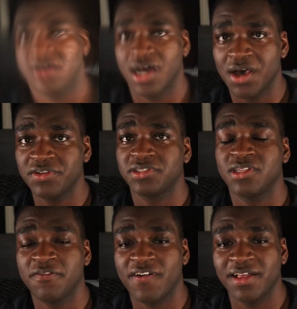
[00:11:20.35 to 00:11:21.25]
Other
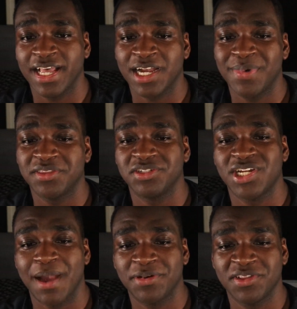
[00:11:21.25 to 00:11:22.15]
stuff I like about this
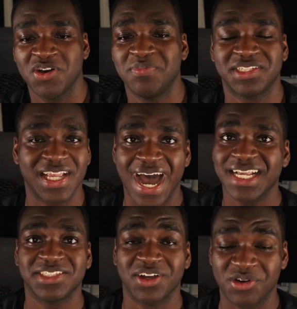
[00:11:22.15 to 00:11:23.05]
chapter though,
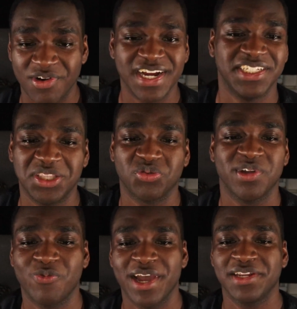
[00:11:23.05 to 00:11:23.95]
besides the crazy
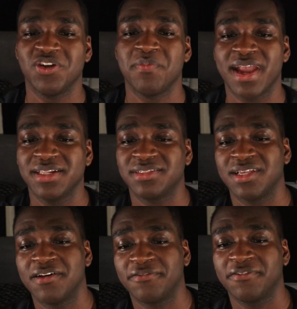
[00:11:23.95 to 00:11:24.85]
3-way domain
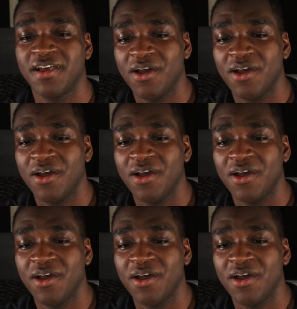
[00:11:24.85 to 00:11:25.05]
stuff,